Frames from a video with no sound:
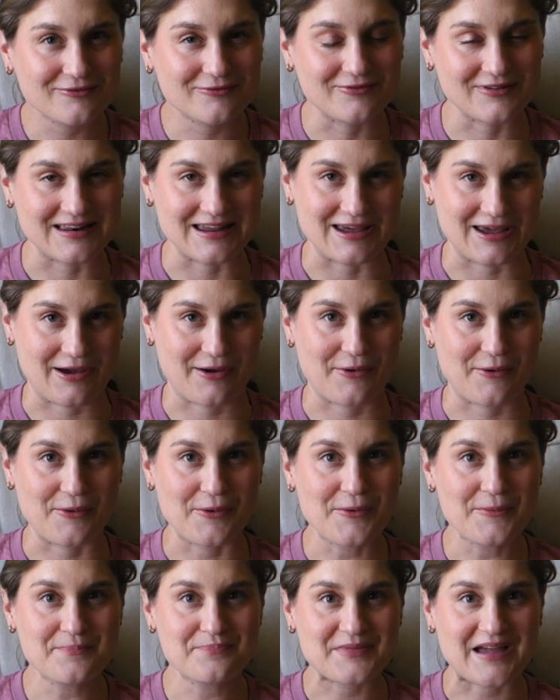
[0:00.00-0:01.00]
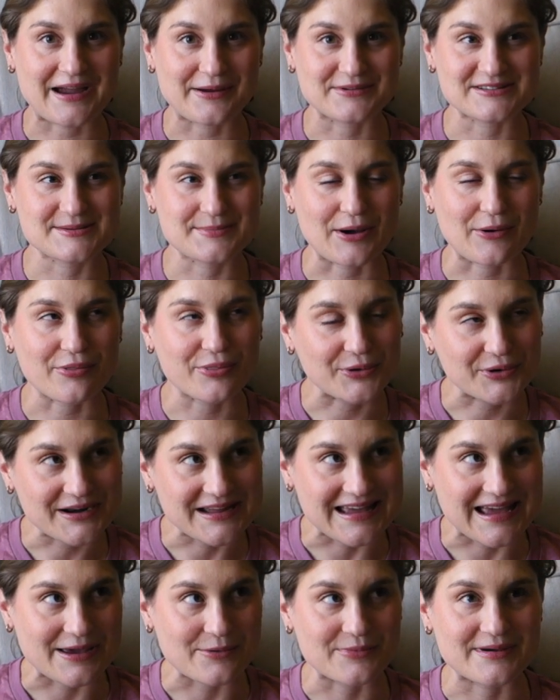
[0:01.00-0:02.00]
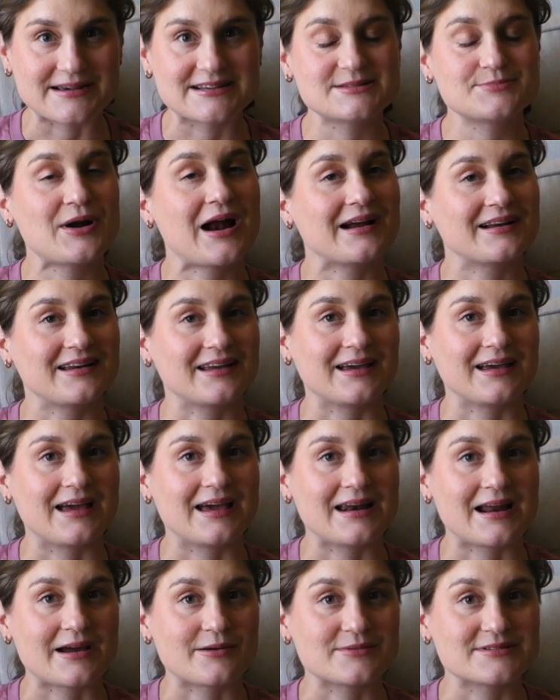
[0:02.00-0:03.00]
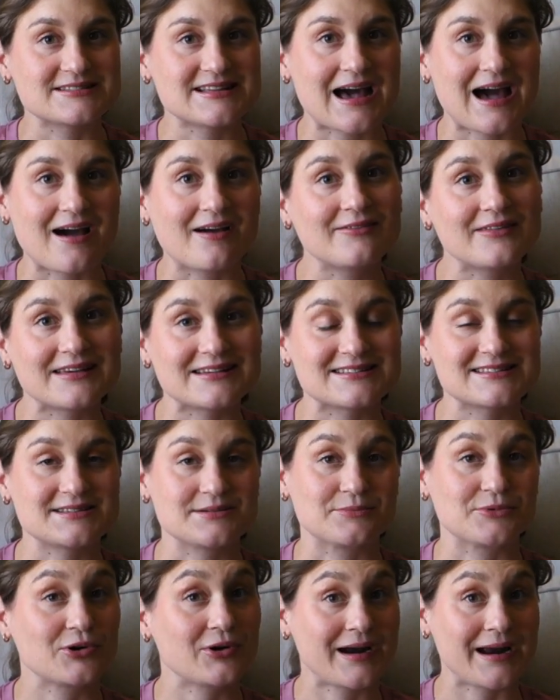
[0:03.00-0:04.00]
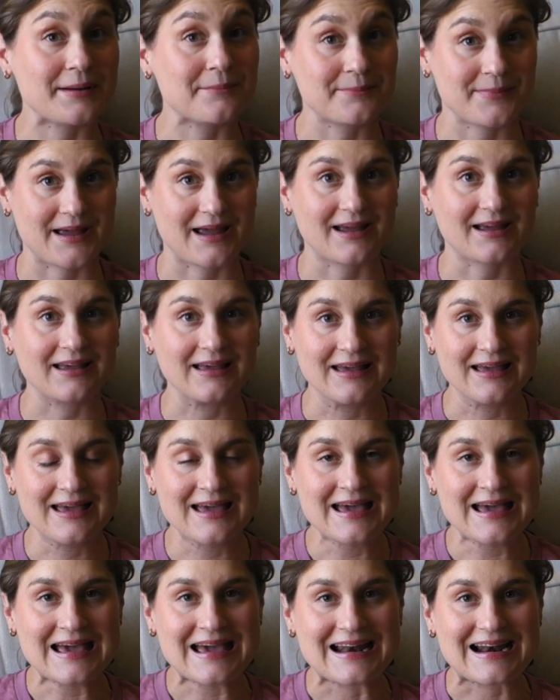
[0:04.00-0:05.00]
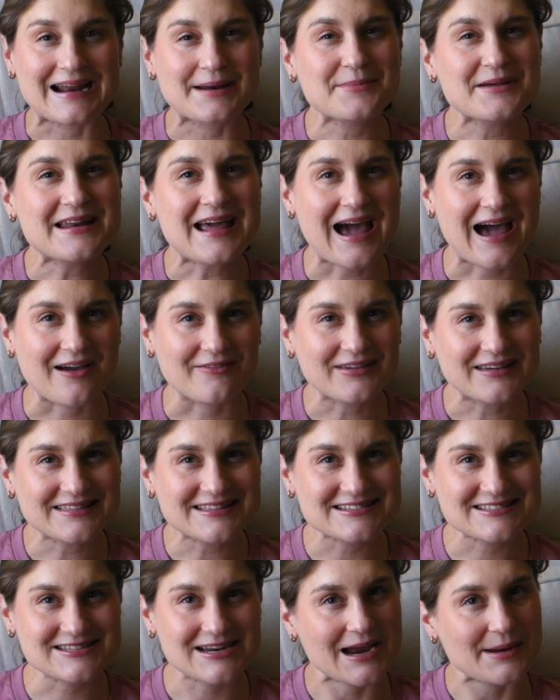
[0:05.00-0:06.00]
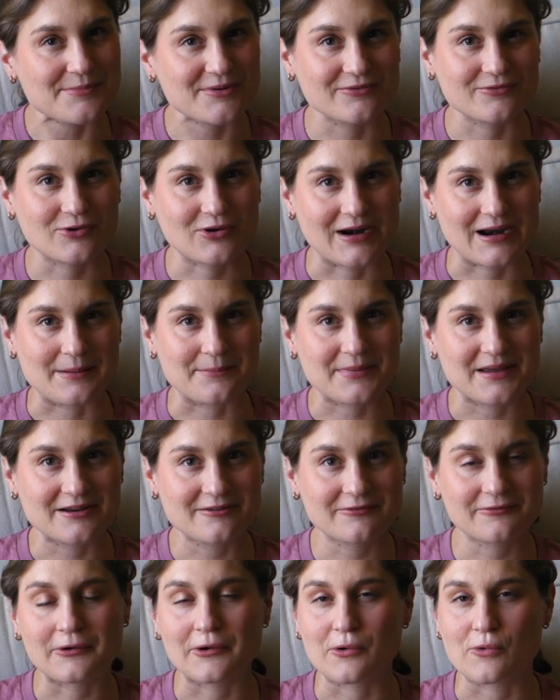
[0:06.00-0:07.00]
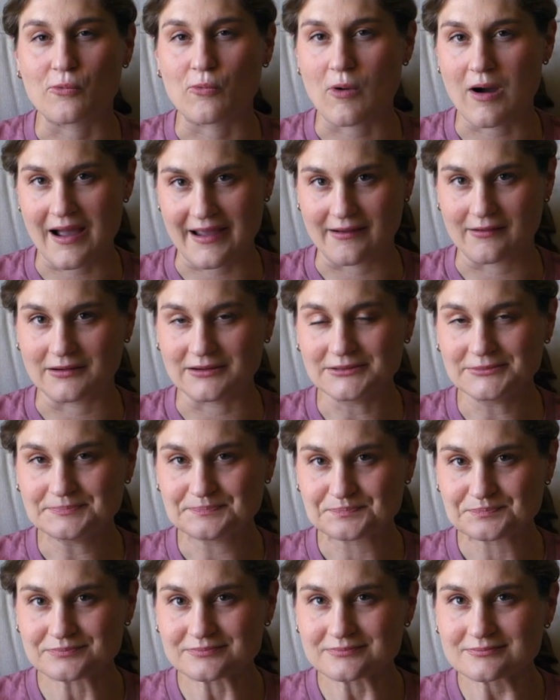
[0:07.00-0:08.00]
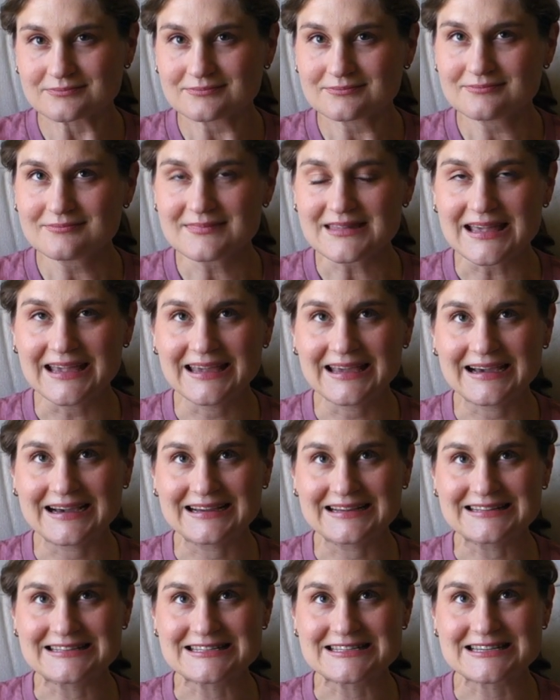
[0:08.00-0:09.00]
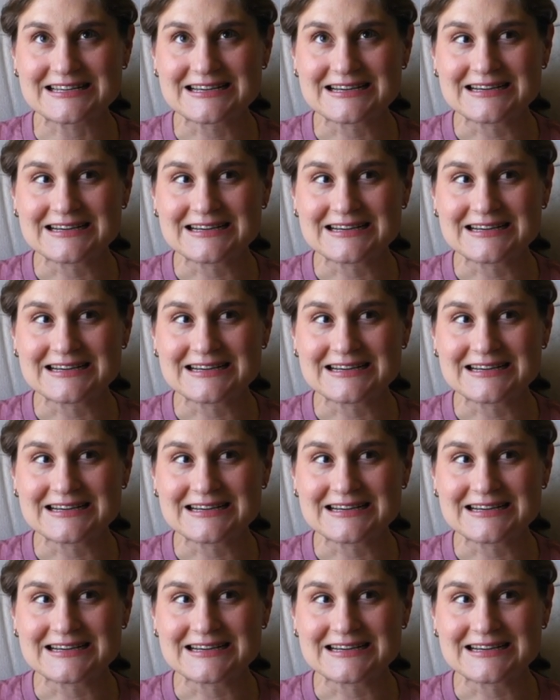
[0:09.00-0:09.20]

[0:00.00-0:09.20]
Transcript: video, I was about 38 weeks pregnant and I was having some cramping. And I'd been having this type of cramping for a while. And,